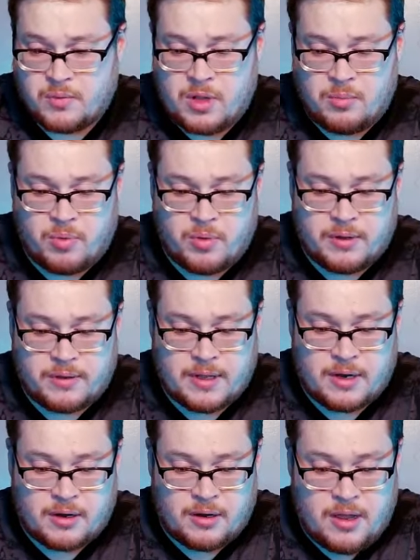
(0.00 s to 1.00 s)
Will point
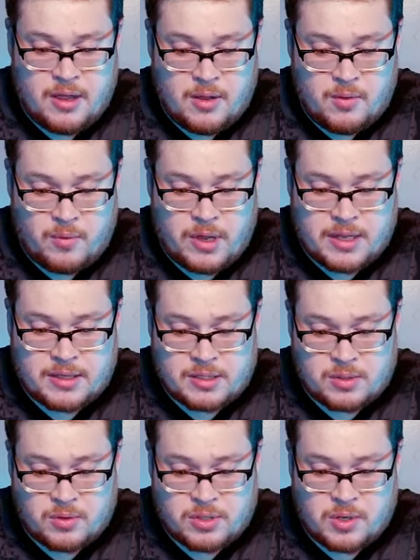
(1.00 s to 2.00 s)
there. We got the
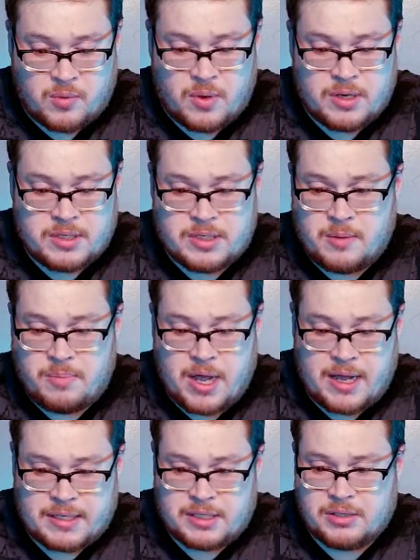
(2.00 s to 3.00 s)
Scorching Winds, the
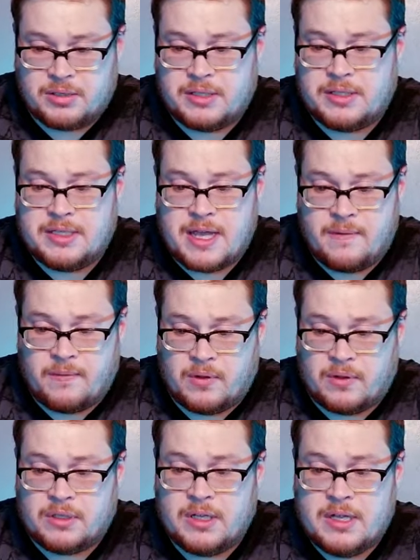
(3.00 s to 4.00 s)
Apostle
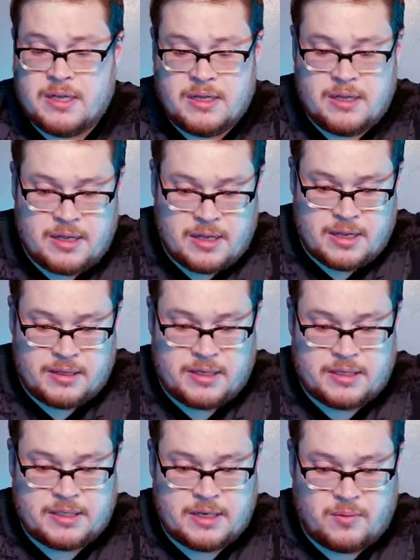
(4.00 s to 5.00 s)
Devil, and
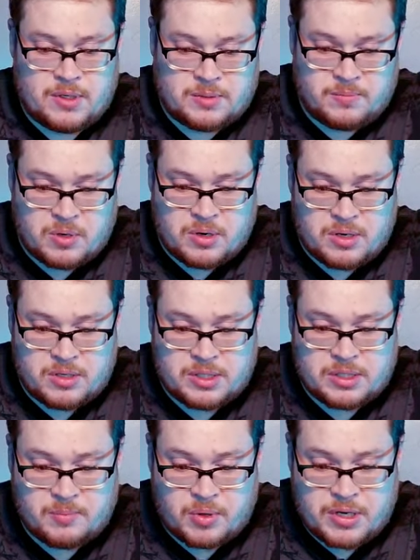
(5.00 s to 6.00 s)
let's see,
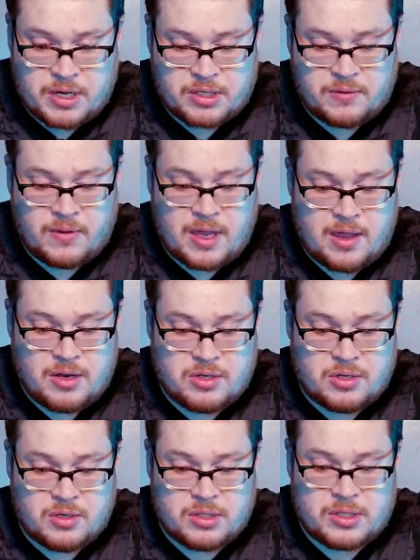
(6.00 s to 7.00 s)
Whispers, Protection of the
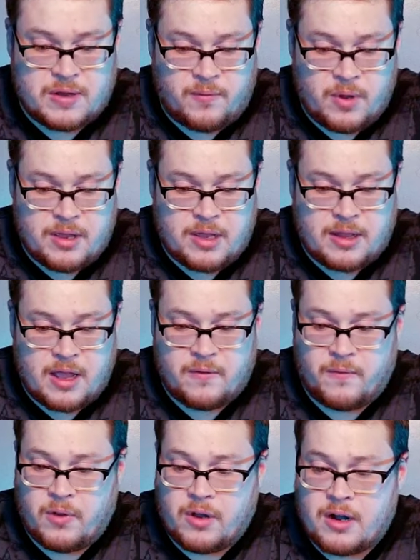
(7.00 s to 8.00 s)
Angels. If we can get that in
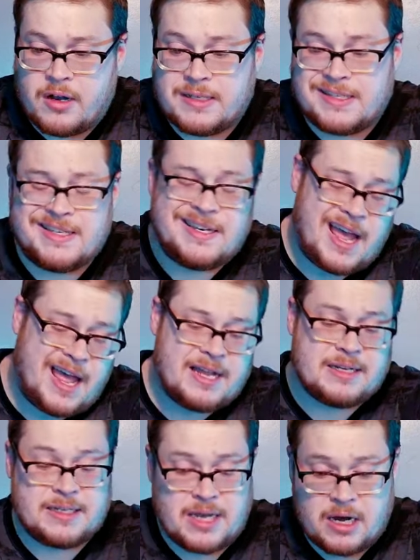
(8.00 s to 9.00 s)
full art, it's
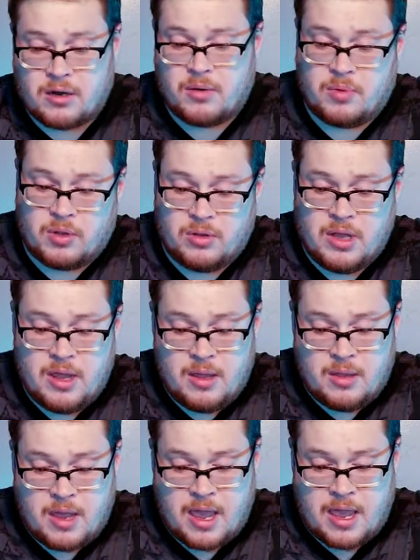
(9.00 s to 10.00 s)
not terrible.
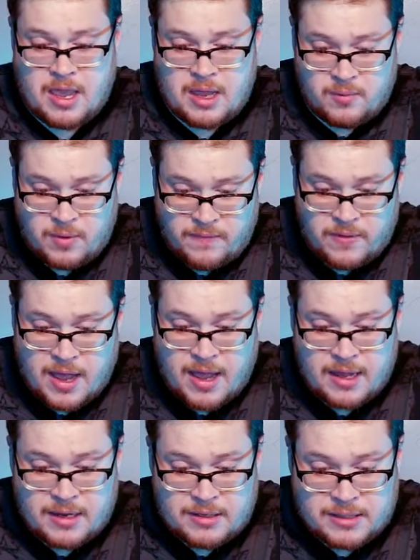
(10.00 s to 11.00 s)
And we've
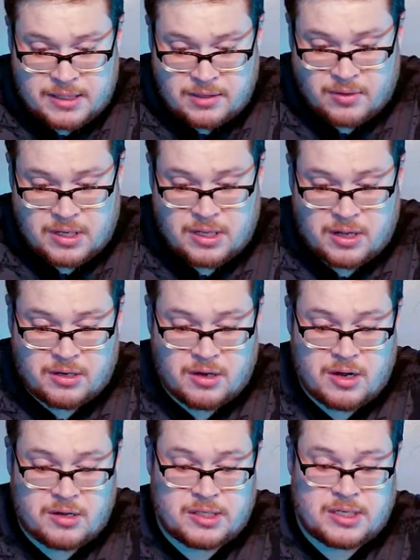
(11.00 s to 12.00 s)
got Sigrid, the 100
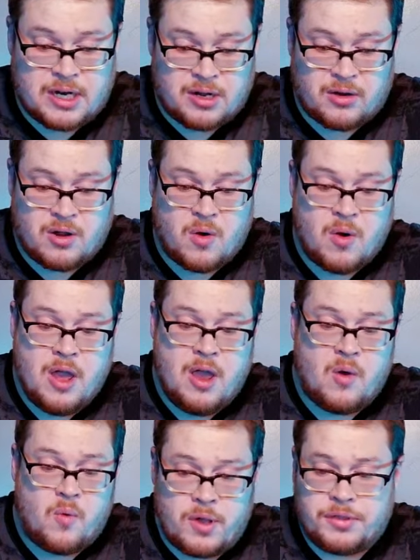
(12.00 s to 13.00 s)
Years Hero,
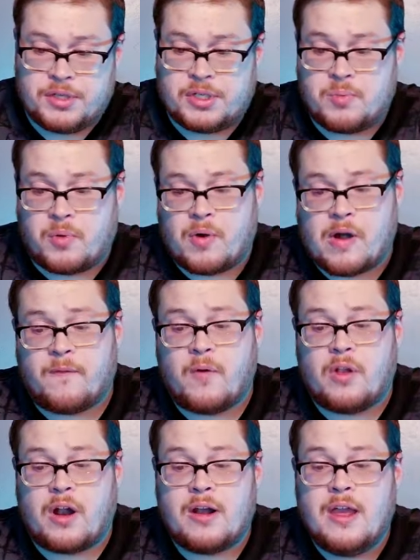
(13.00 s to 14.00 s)
with the super rare
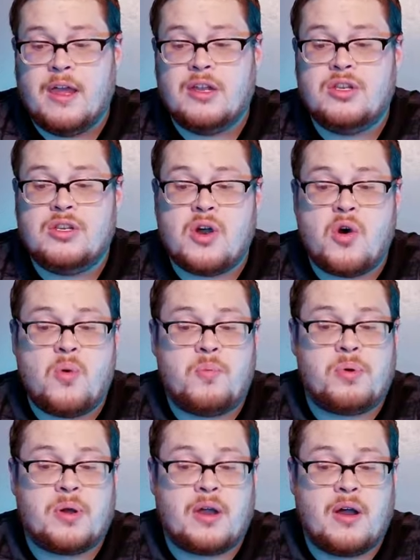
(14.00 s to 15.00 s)
full art.
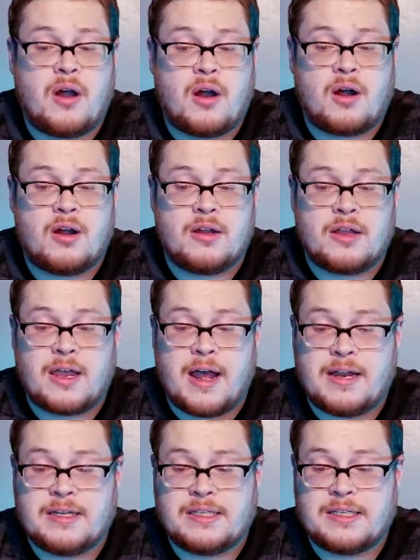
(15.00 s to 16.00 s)
Dope card.
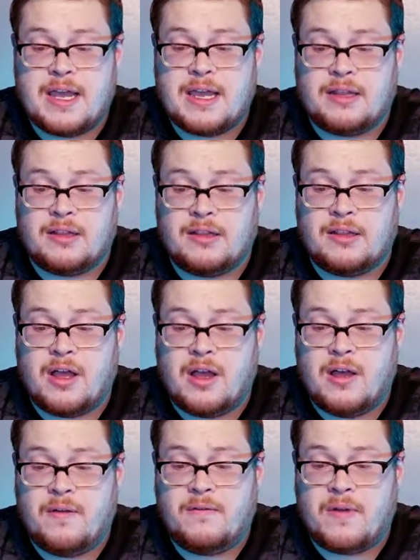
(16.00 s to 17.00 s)
Gotta say,
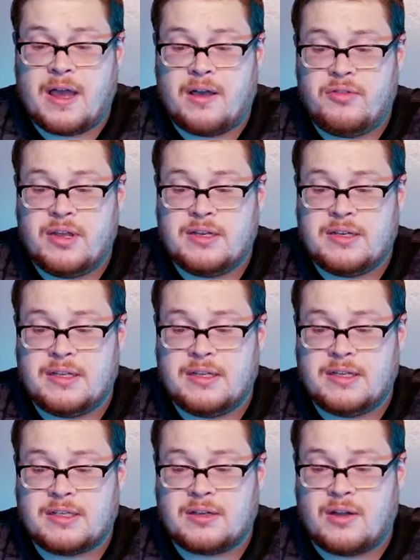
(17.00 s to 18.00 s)
love how they did
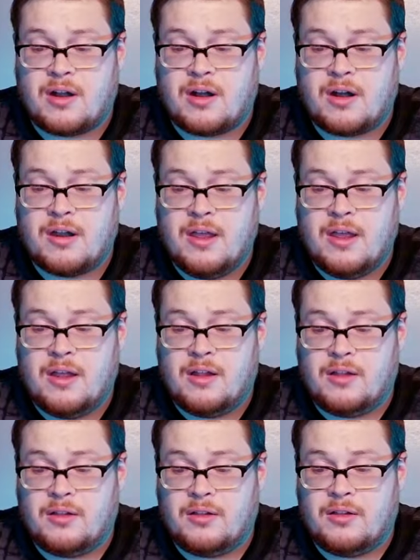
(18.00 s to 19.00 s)
this card.
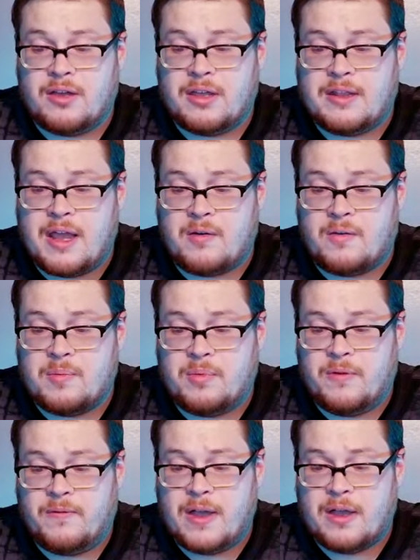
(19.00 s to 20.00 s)
Look at that
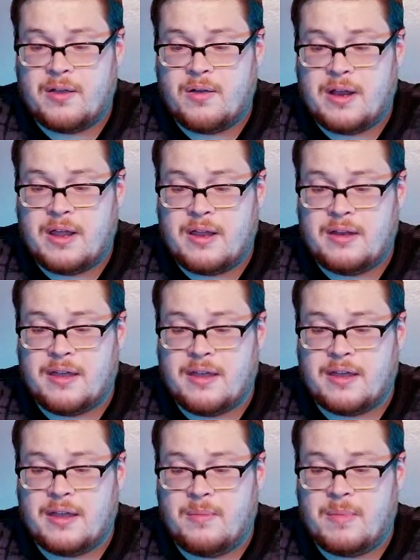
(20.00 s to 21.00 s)
ripple effect going on.
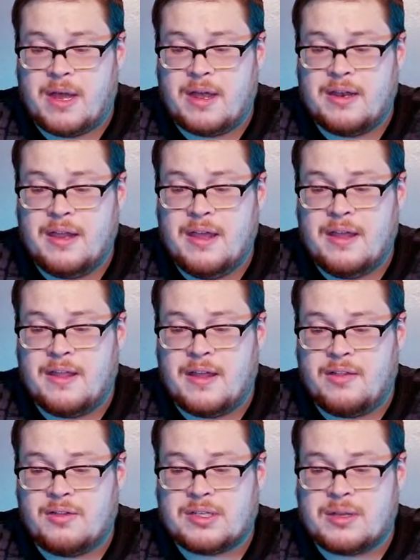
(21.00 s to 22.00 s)
Like, come on.
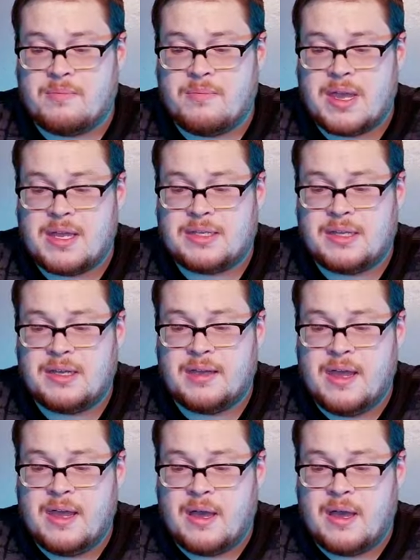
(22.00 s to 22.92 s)
That looks amazing.